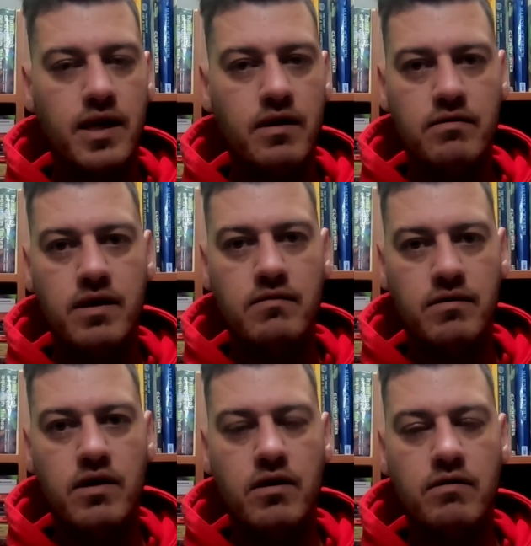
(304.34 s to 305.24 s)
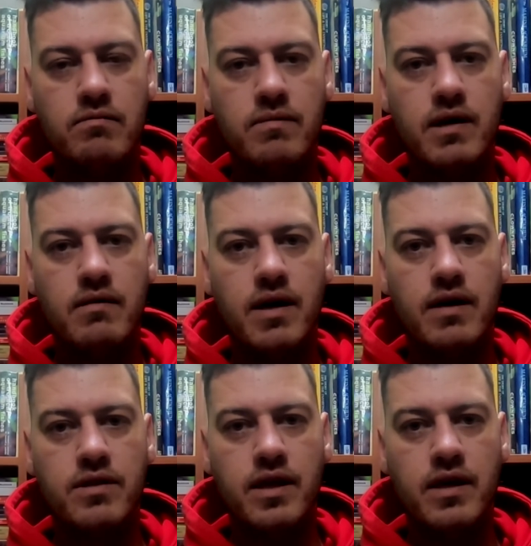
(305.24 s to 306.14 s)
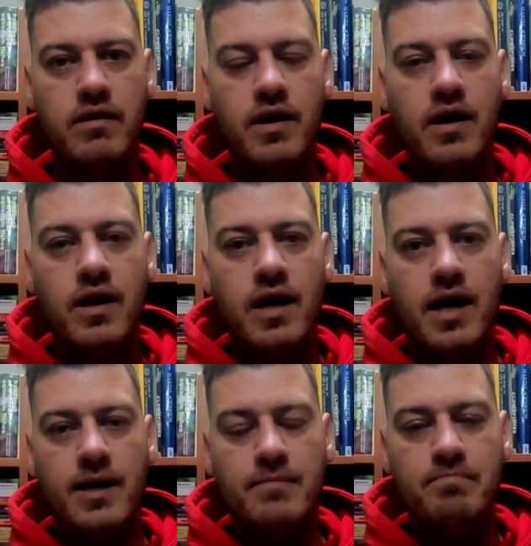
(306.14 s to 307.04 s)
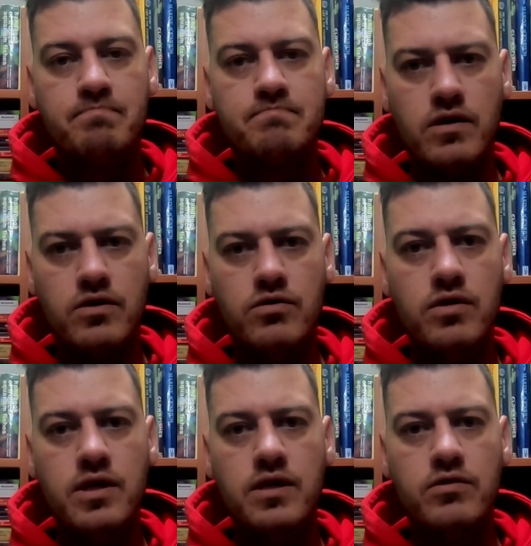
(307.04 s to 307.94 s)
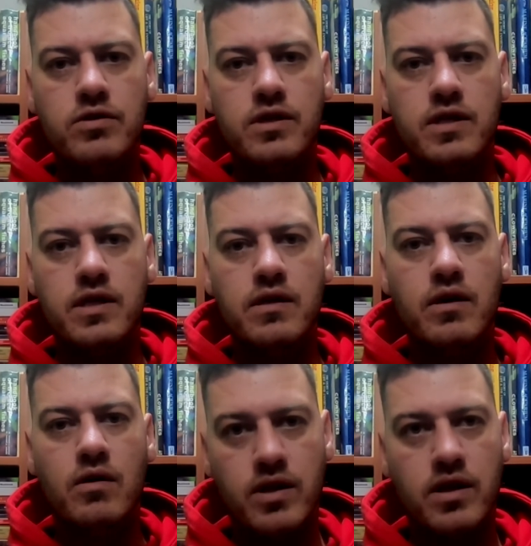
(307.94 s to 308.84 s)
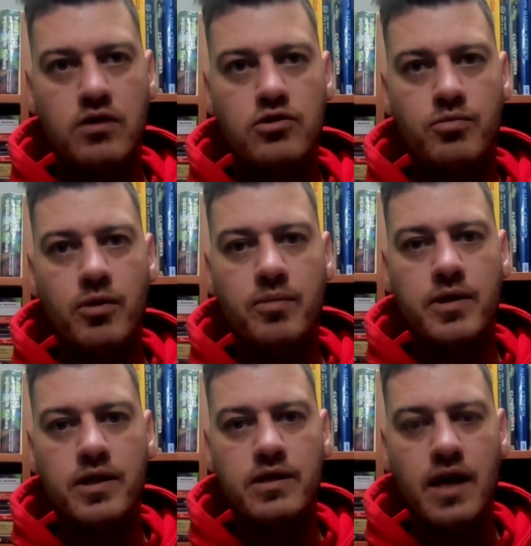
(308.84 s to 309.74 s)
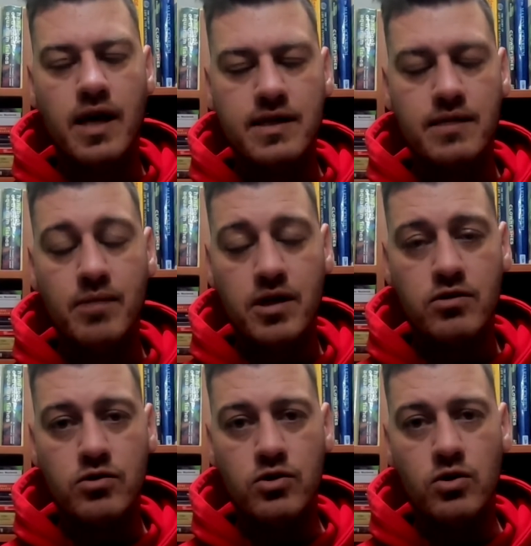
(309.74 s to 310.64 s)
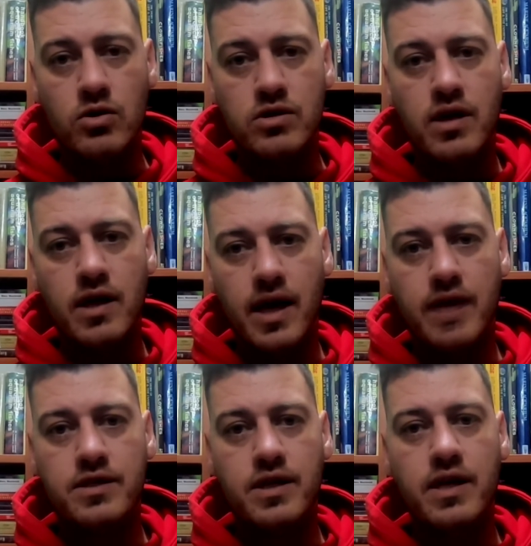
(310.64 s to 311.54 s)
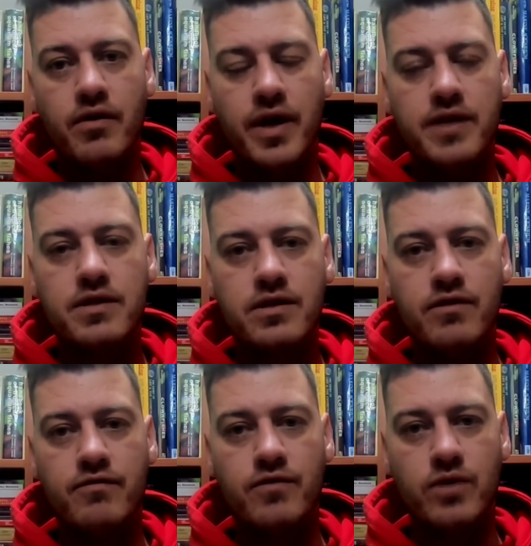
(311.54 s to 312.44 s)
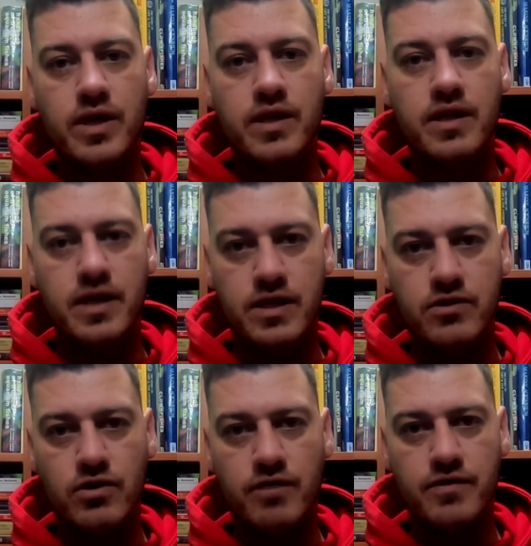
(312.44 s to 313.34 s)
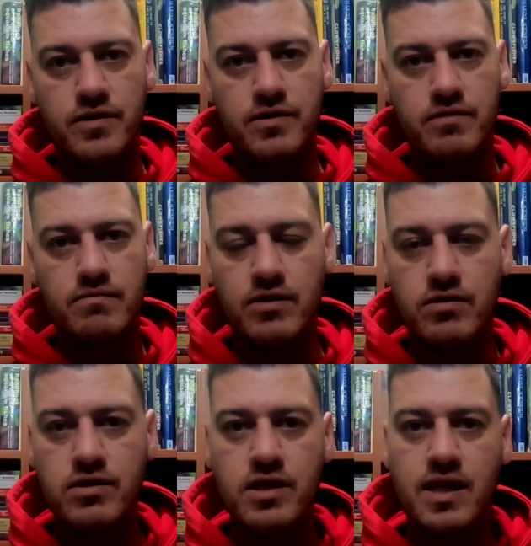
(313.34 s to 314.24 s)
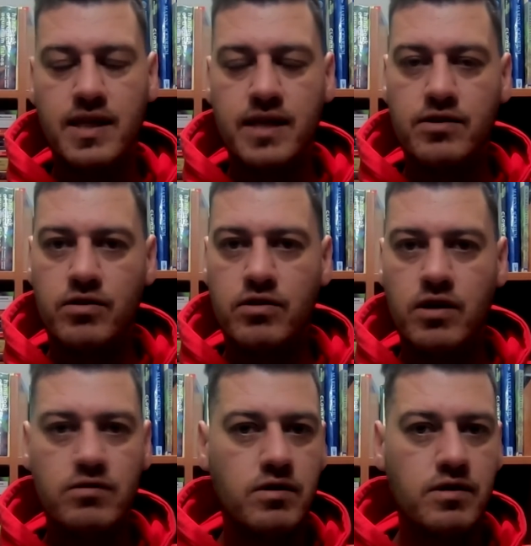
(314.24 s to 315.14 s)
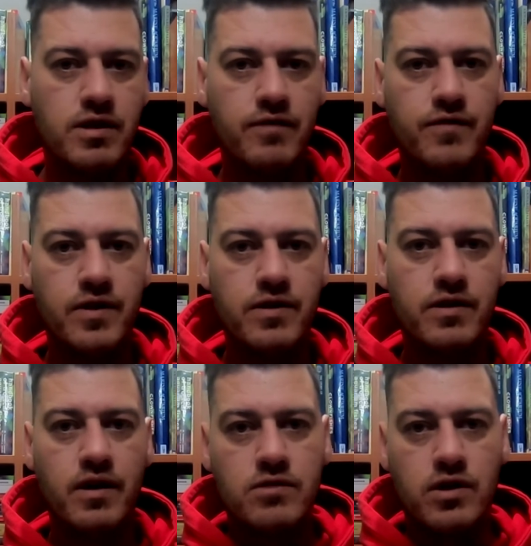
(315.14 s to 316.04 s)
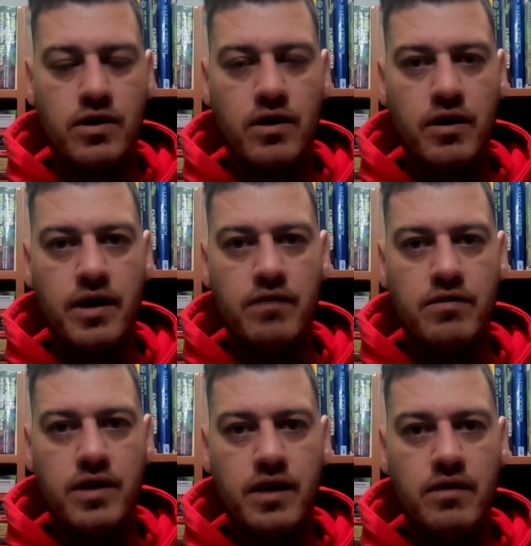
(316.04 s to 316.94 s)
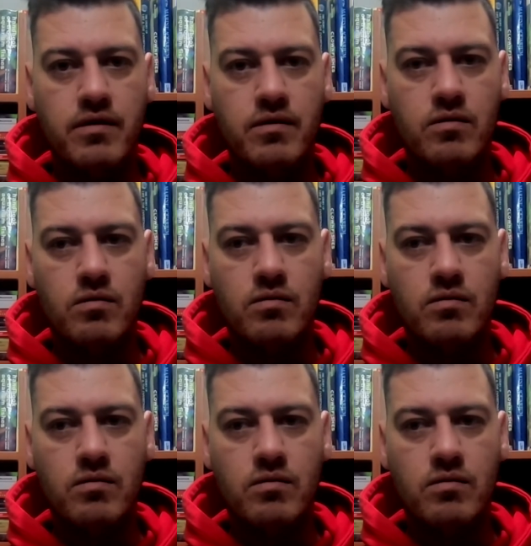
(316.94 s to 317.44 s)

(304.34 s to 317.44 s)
they are out there. You need to see what those properties similar to yours actually register for in the deeds office. And you'll see that that's a total different scenario than